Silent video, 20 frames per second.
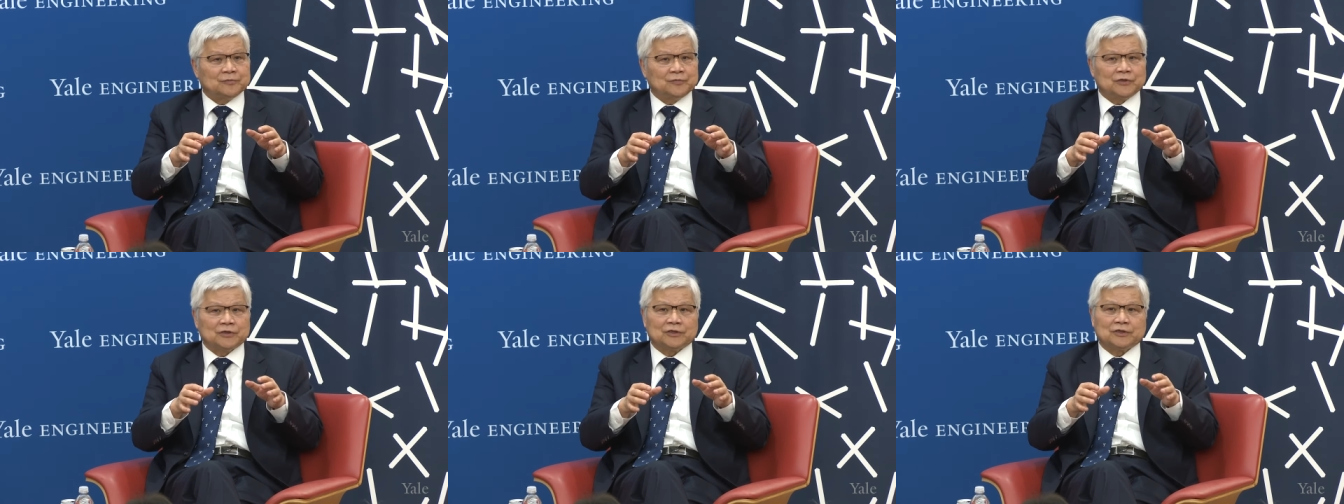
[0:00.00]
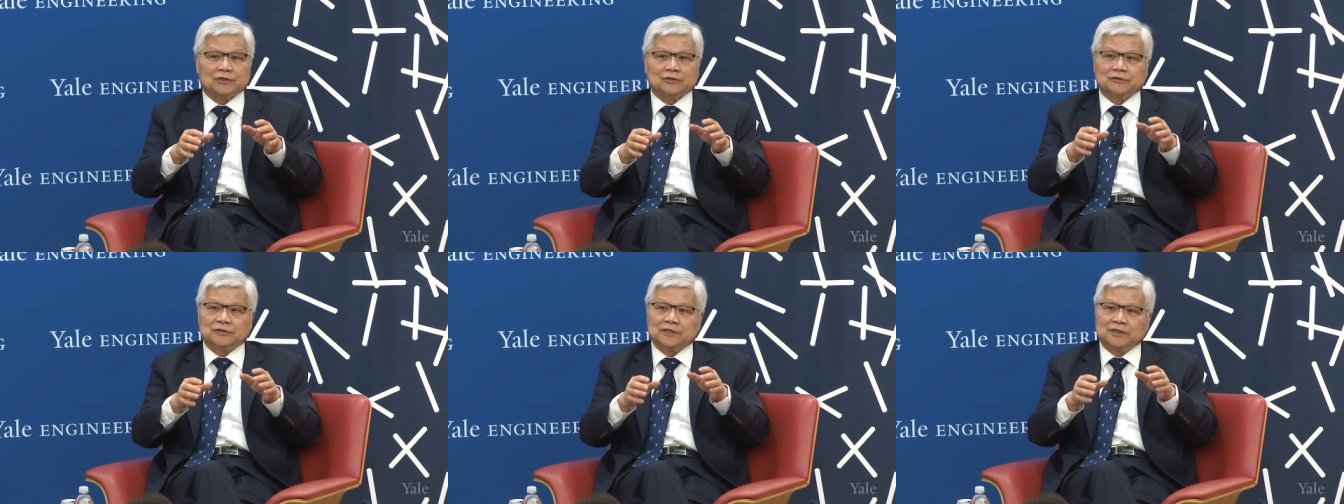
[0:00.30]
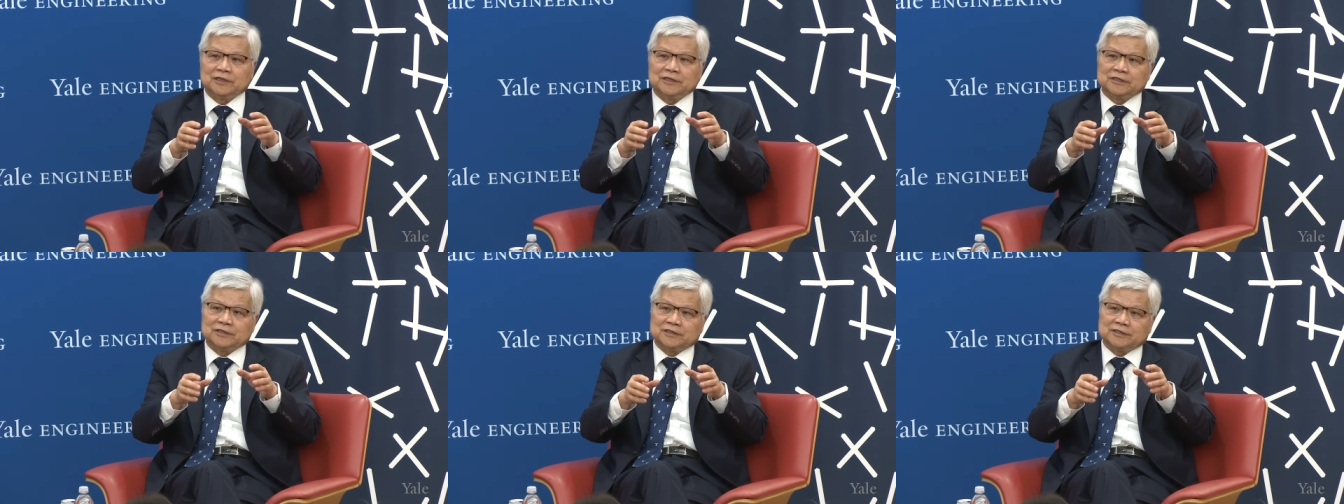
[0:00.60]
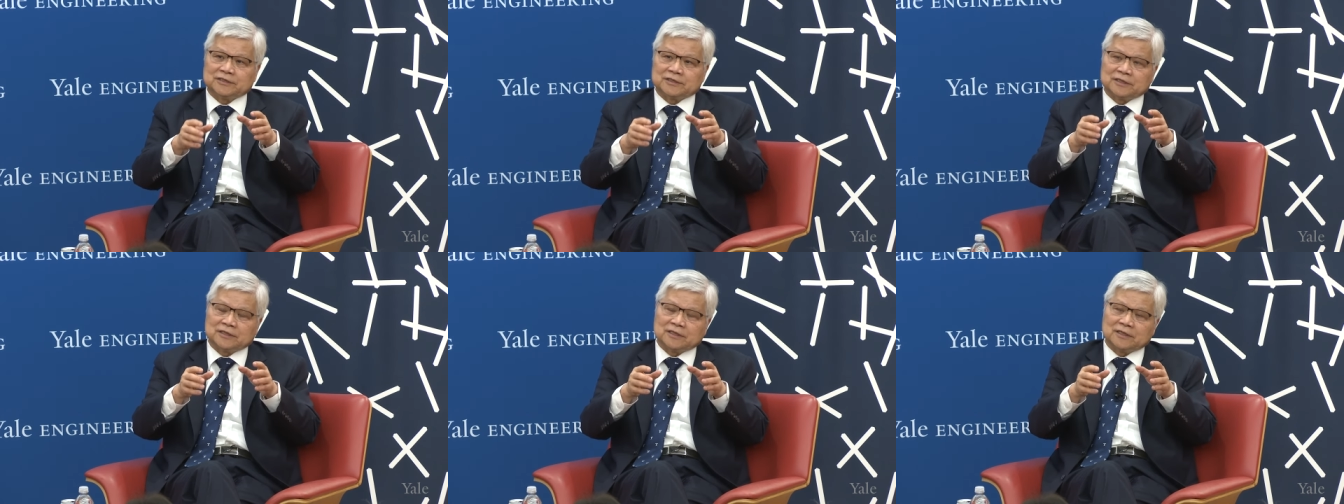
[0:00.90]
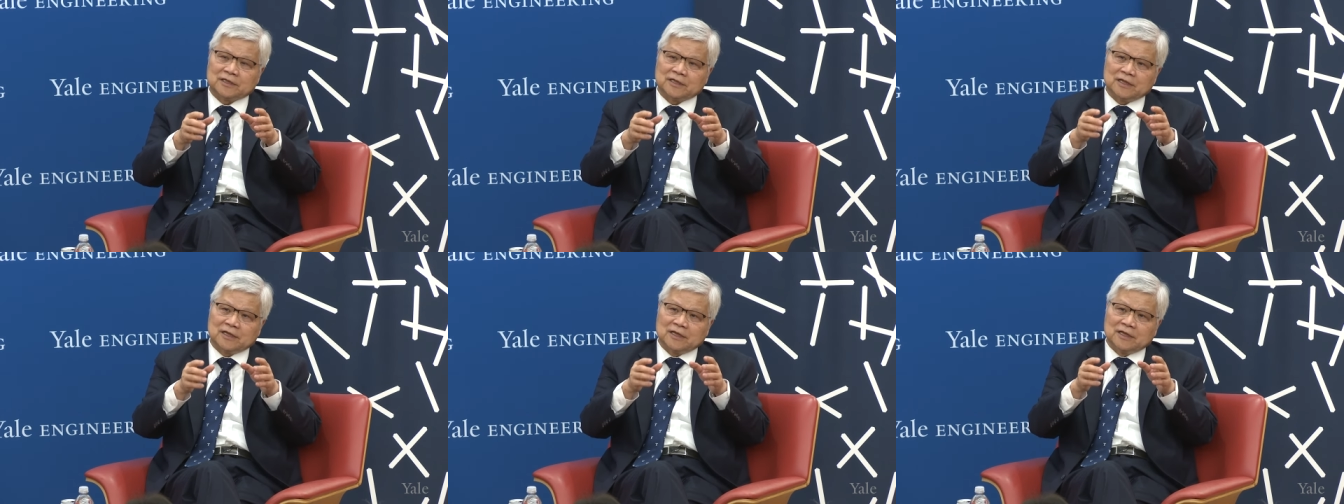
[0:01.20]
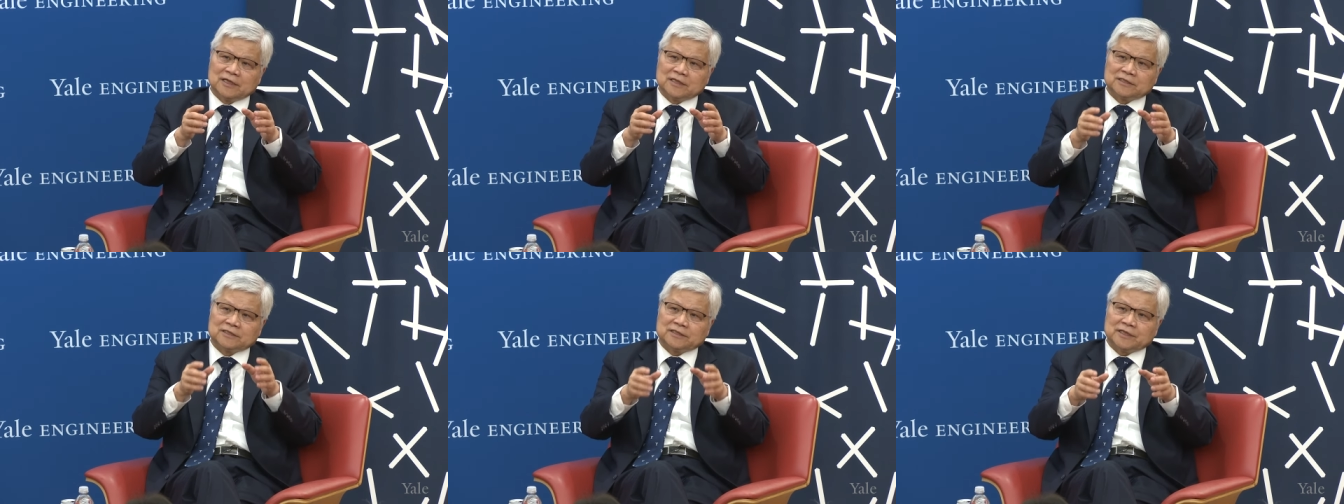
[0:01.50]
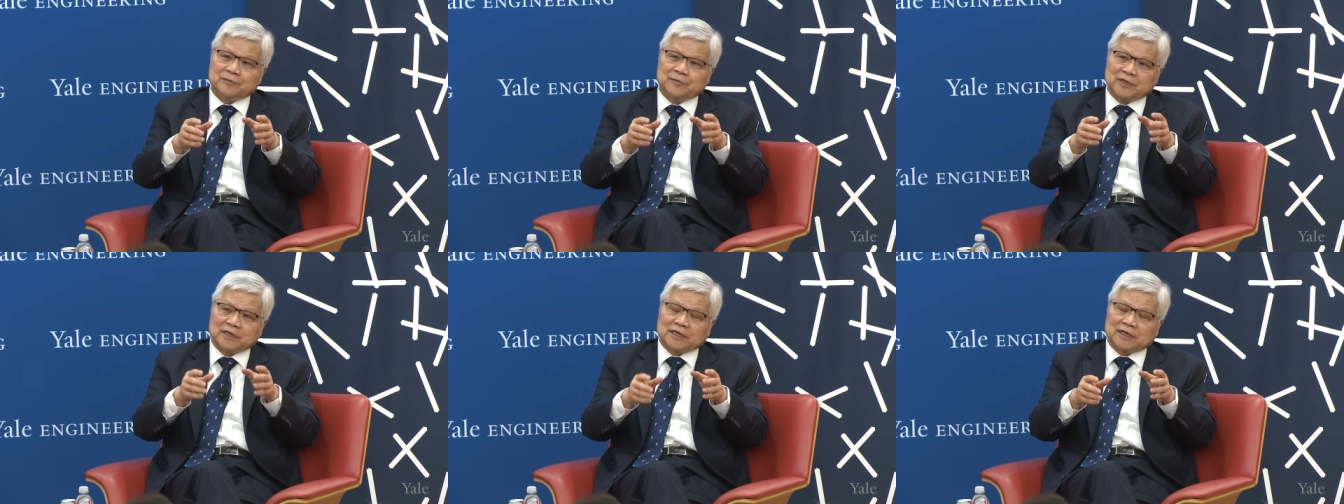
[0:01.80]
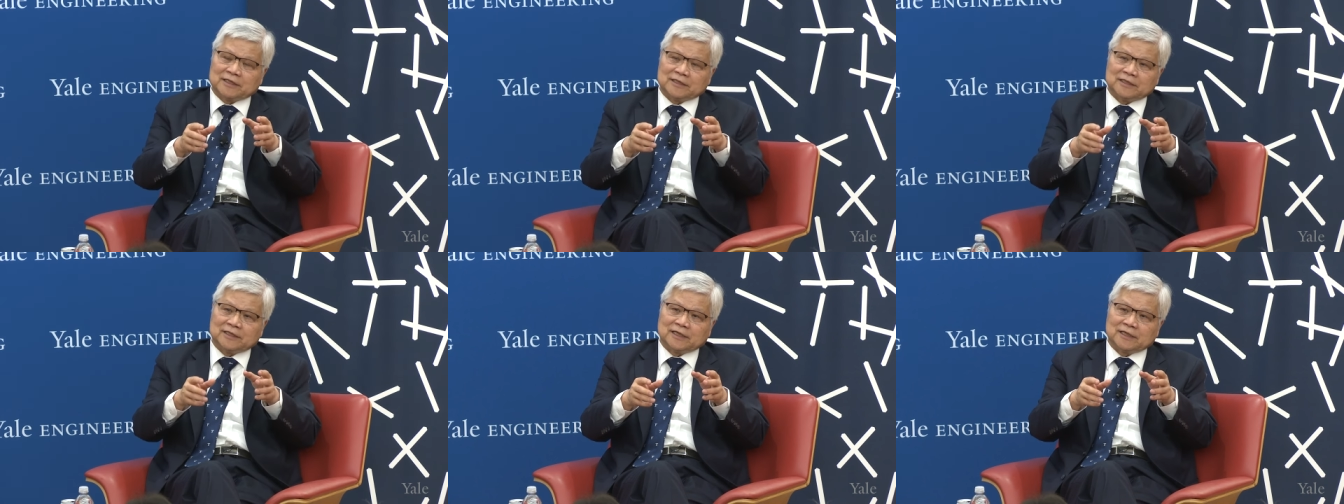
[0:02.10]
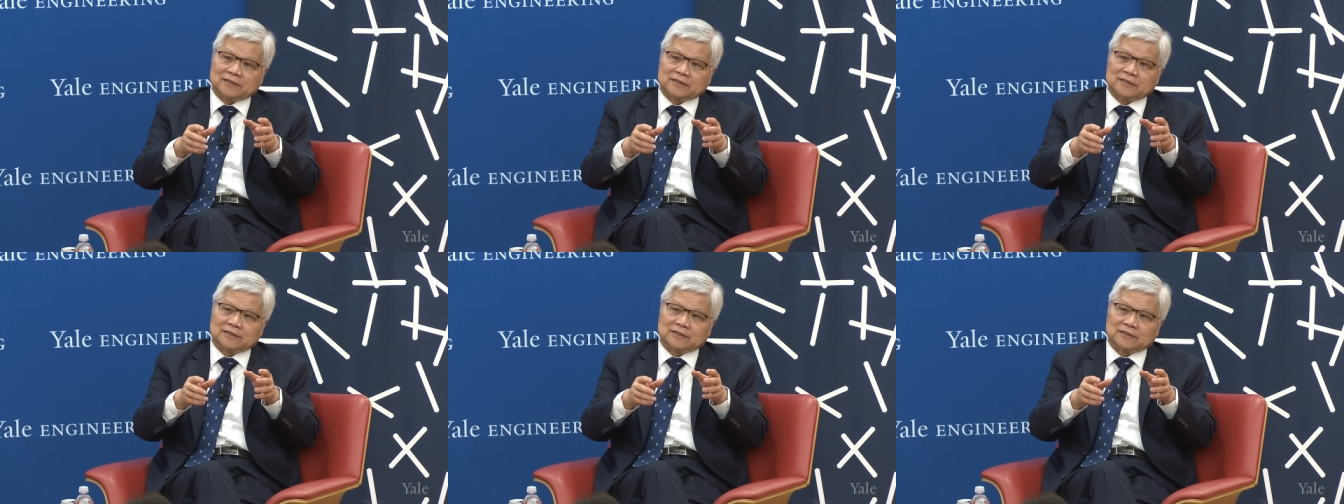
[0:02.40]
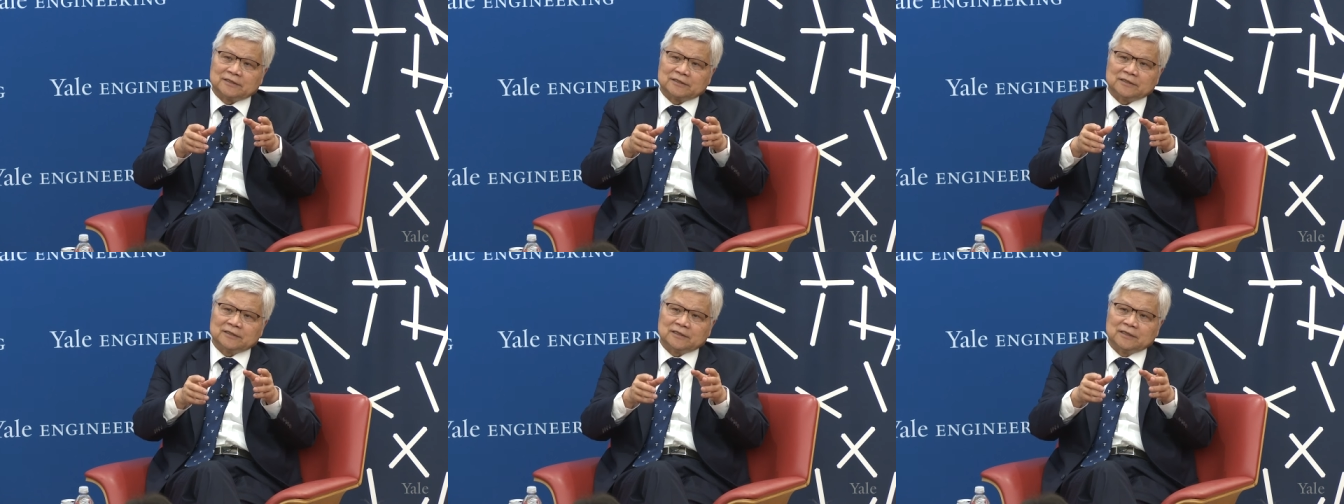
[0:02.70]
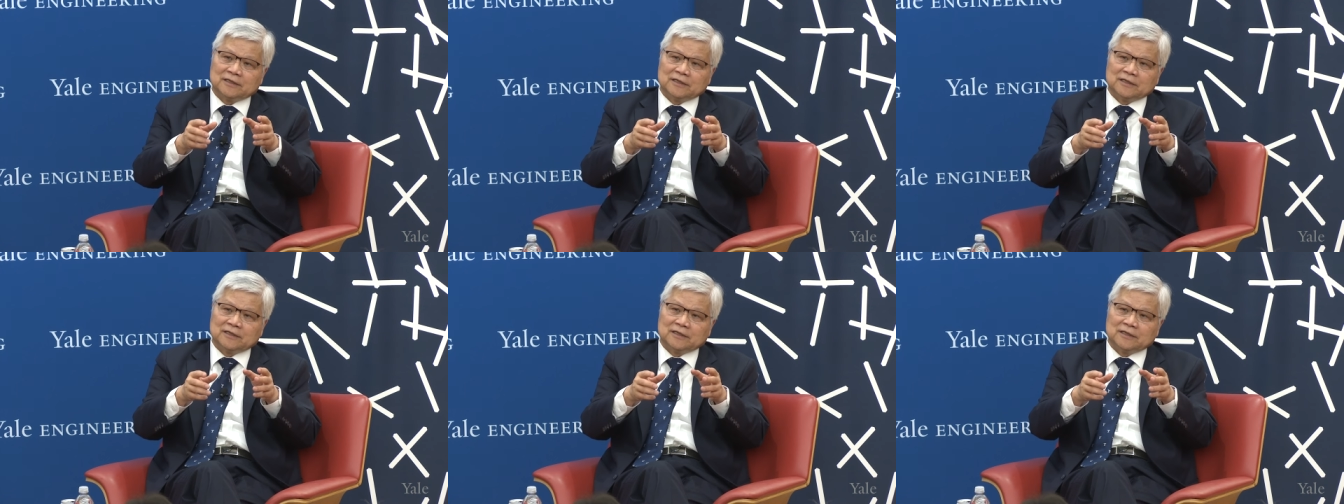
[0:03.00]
because this is a semiconductor